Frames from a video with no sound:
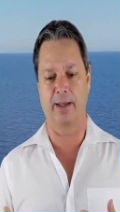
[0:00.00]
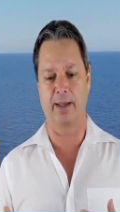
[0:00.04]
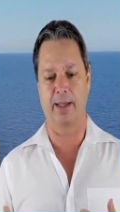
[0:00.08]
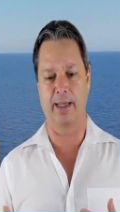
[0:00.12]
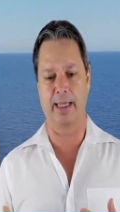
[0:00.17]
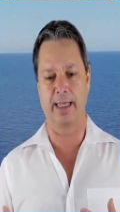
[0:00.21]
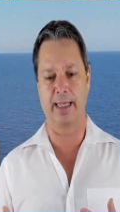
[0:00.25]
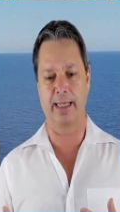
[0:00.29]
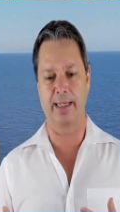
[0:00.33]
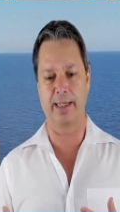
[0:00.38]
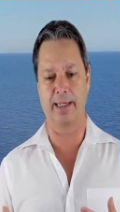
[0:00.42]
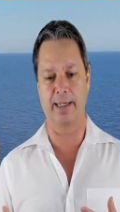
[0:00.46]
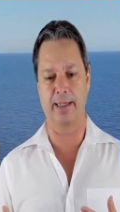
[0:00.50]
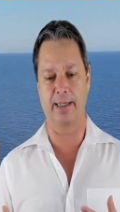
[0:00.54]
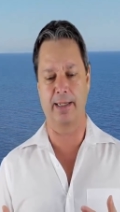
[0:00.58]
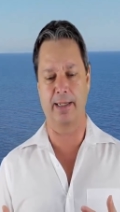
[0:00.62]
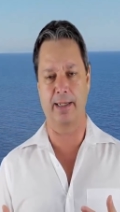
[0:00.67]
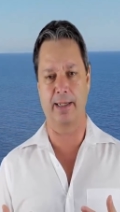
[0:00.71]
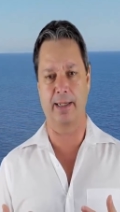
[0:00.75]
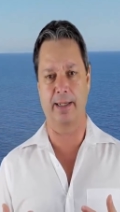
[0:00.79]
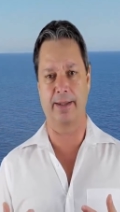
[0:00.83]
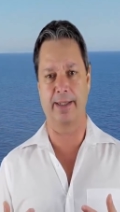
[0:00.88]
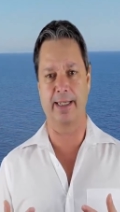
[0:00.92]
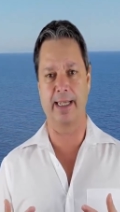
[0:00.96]
is
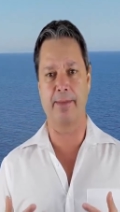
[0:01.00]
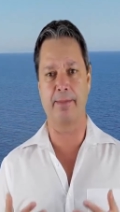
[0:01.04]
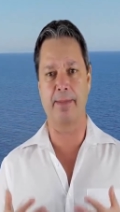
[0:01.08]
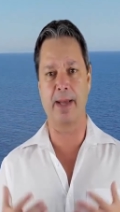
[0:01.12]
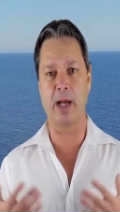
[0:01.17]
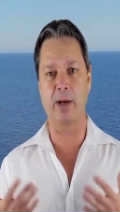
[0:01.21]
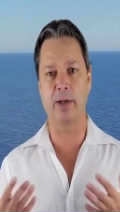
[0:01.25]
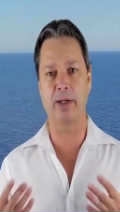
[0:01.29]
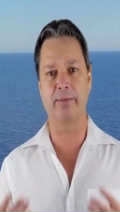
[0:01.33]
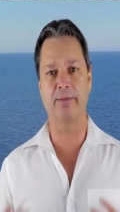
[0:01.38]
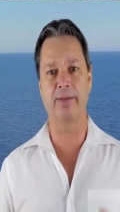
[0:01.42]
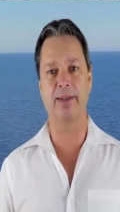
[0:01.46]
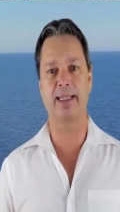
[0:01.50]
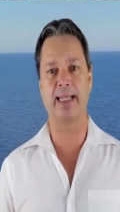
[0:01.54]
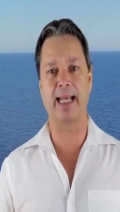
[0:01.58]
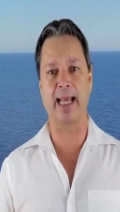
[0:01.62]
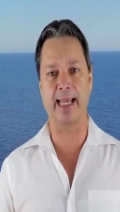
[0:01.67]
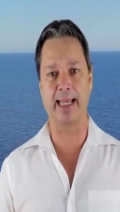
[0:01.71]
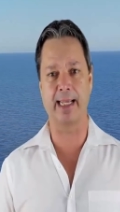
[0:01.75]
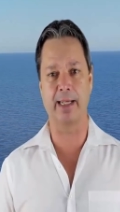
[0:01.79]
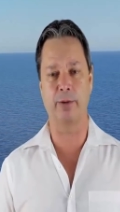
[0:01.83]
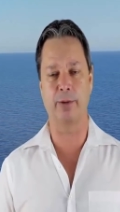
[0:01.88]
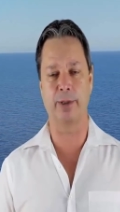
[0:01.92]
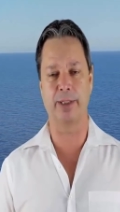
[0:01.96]
the amount of
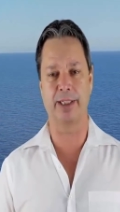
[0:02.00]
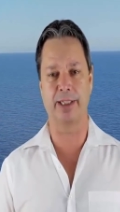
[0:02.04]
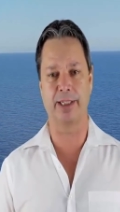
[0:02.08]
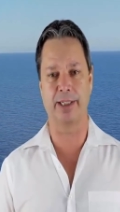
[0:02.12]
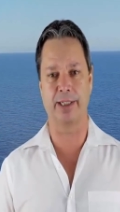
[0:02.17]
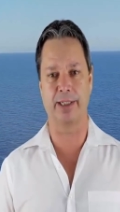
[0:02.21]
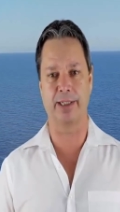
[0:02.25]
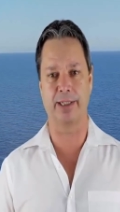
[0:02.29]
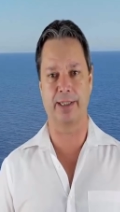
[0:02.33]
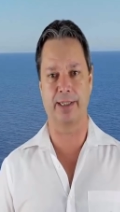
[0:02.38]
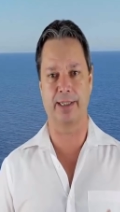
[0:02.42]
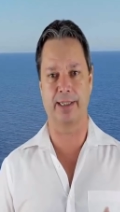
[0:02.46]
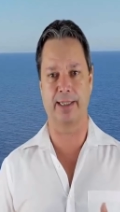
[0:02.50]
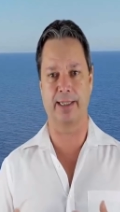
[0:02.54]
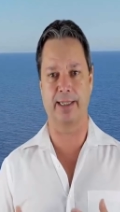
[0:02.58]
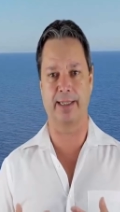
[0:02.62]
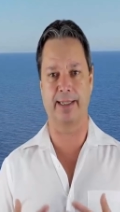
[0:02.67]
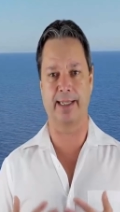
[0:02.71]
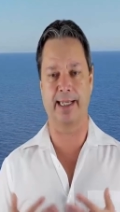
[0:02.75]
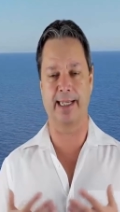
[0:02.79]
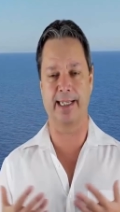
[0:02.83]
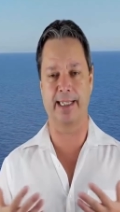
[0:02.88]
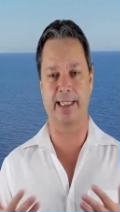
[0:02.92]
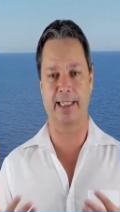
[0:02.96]
languages
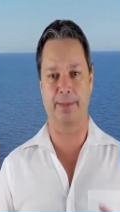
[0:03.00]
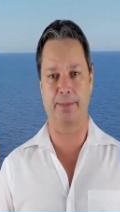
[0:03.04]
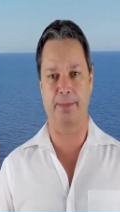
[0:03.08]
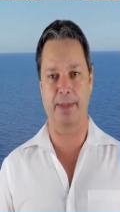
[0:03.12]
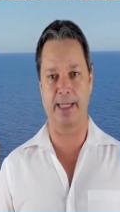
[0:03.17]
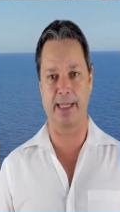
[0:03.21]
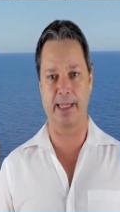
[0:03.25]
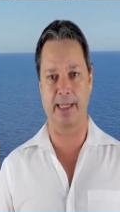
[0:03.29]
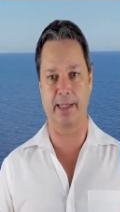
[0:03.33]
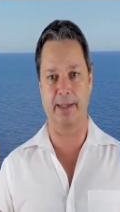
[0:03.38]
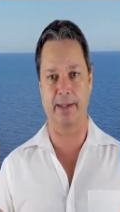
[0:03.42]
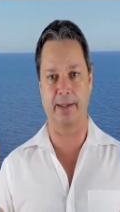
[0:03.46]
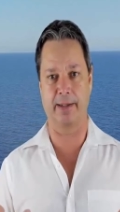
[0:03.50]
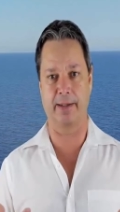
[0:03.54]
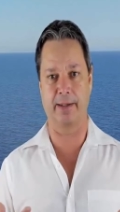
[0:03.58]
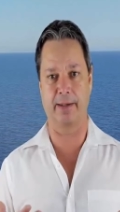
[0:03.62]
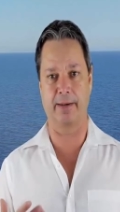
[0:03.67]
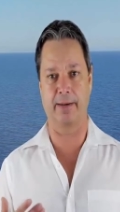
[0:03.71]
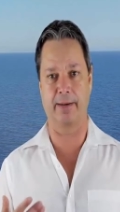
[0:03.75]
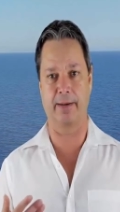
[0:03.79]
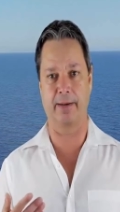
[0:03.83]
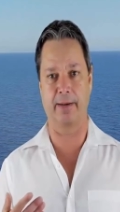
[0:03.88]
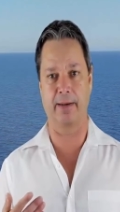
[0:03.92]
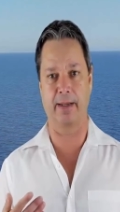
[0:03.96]
they speak
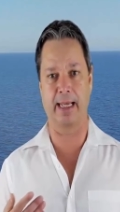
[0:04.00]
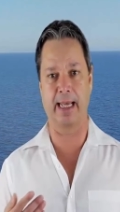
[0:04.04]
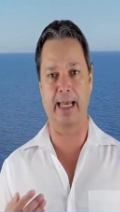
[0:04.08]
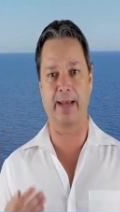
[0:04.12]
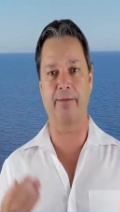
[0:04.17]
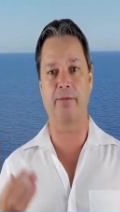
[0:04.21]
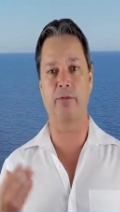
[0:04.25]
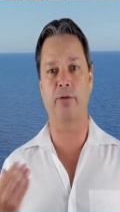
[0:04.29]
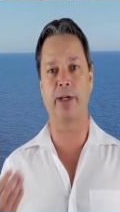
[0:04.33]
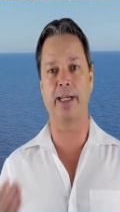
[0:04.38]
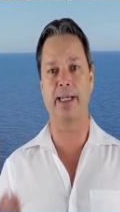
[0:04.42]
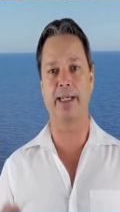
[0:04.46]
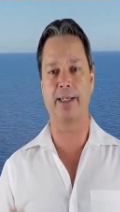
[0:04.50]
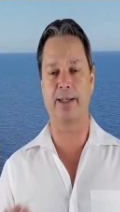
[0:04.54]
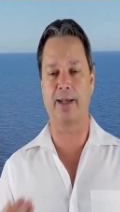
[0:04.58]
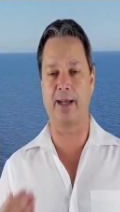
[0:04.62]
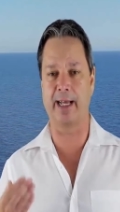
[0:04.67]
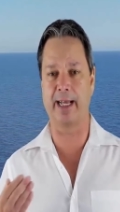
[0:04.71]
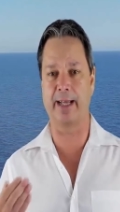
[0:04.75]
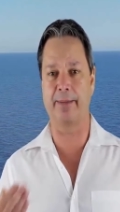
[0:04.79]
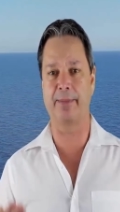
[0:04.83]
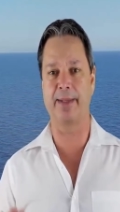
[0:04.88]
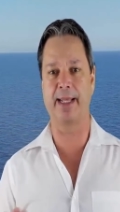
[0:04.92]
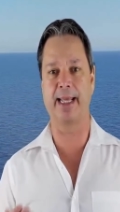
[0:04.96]
every
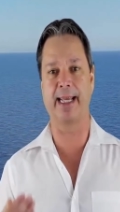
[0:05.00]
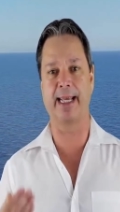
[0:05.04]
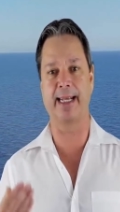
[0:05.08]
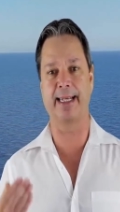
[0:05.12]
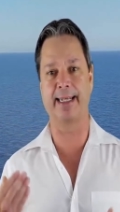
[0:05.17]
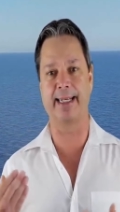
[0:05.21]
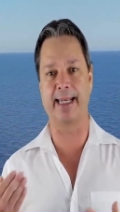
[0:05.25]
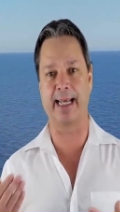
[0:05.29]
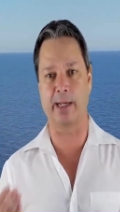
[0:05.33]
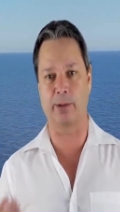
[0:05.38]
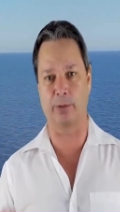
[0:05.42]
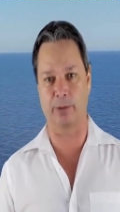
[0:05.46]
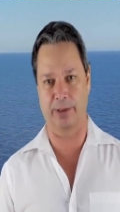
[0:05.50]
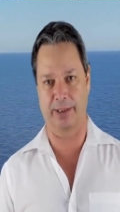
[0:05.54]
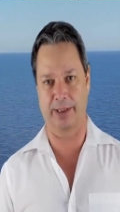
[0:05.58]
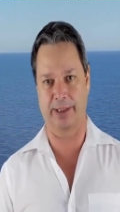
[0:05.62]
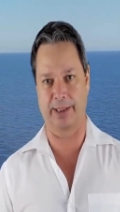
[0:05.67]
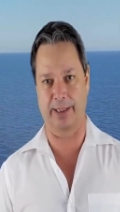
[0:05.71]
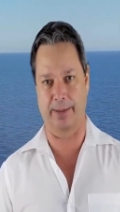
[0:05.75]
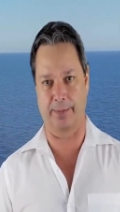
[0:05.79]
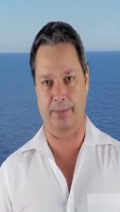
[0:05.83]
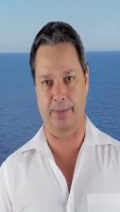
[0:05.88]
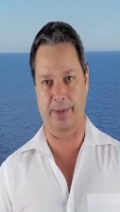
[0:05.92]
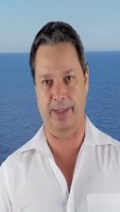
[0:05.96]
time they announce
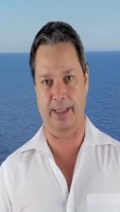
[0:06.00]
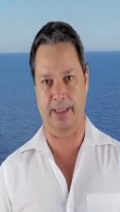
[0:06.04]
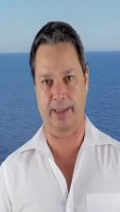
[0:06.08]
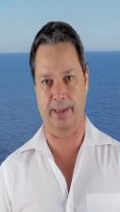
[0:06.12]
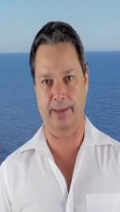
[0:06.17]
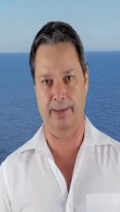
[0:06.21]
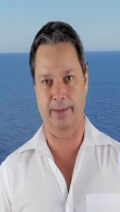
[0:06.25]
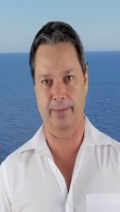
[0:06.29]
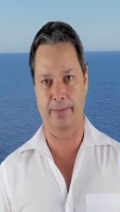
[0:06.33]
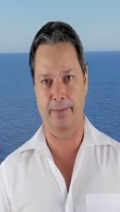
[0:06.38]
something.